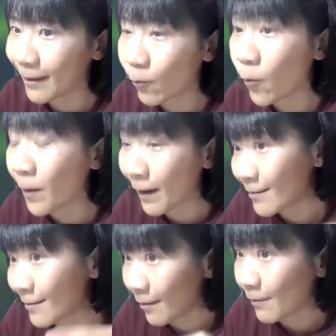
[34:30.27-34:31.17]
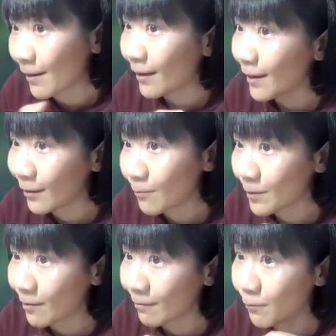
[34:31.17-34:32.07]
like overrides every
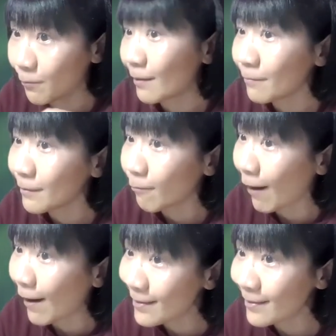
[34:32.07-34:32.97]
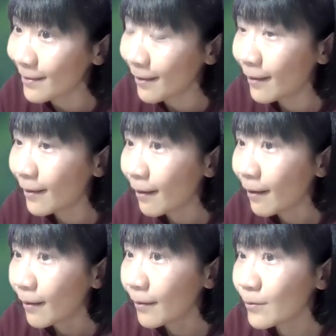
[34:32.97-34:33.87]
individual freedom and the rights.
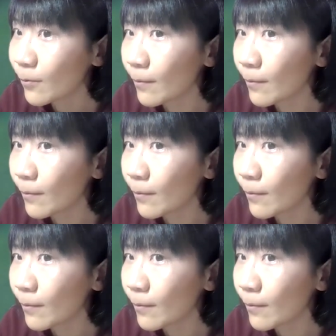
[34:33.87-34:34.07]
And